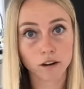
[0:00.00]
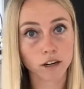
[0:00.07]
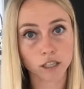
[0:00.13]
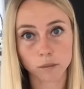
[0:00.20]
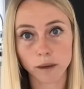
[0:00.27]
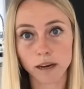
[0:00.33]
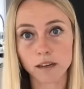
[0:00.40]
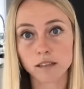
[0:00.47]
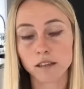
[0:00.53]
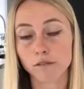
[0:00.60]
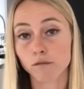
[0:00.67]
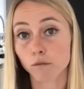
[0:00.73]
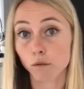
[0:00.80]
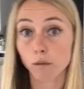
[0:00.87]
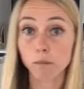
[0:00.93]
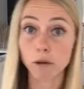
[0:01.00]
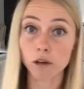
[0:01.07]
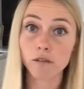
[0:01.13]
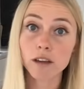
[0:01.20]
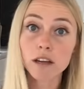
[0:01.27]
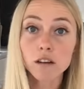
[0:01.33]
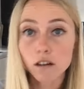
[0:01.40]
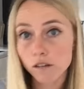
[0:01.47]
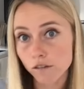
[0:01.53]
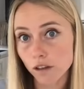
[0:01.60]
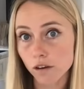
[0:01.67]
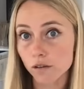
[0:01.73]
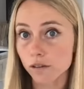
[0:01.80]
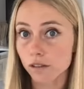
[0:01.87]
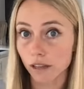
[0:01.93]
her experience of removing all of
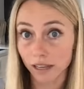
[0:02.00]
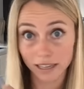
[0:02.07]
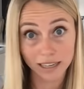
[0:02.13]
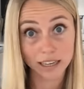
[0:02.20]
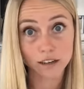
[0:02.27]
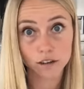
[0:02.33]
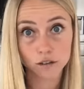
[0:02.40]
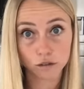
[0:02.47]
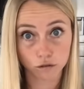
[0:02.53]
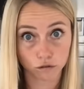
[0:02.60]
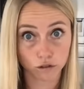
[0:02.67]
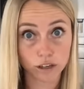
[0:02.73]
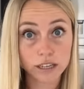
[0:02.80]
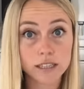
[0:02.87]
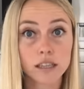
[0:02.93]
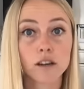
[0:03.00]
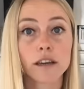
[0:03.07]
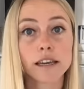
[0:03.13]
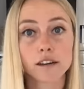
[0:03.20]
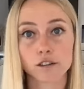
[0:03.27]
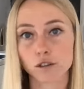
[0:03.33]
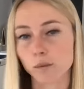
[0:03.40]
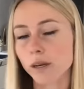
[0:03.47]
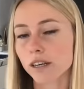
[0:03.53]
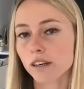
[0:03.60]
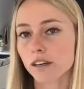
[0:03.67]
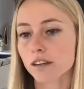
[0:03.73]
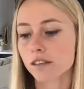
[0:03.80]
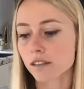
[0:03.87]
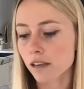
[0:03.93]
those like keto treats and keto
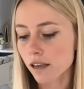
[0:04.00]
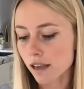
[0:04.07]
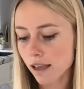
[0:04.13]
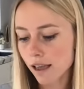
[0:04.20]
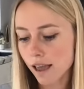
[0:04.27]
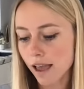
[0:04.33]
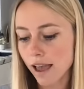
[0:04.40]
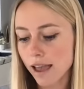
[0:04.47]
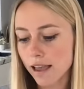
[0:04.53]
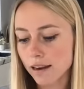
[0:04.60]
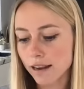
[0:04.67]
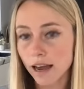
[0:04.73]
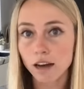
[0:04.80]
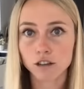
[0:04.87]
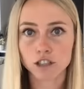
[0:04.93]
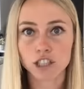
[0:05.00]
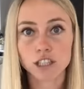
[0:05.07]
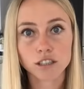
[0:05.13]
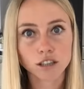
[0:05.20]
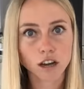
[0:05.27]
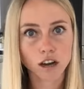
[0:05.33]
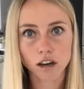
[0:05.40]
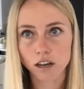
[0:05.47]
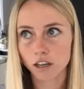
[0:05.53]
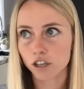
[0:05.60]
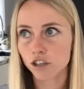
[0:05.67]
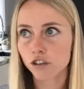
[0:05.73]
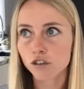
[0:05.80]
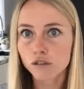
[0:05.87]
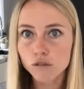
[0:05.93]
sweeteners and how she saw a
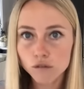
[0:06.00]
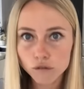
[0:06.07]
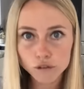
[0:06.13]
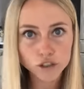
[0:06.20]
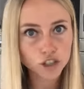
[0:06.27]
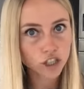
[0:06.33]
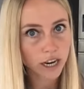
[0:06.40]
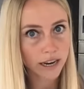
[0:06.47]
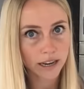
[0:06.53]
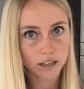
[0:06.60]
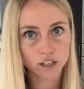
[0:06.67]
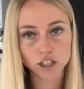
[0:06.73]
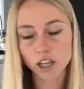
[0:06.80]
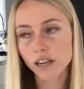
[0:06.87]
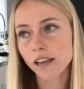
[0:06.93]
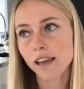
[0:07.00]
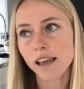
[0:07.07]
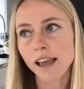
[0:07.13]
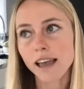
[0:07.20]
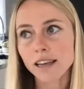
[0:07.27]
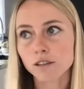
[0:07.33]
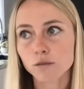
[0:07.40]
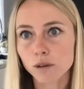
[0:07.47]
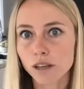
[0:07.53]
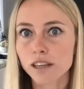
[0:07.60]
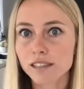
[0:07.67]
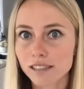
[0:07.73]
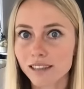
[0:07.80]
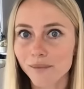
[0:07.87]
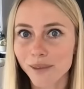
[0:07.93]
huge change. And really,
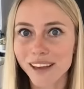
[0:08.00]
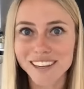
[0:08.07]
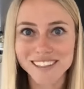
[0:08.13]
this is something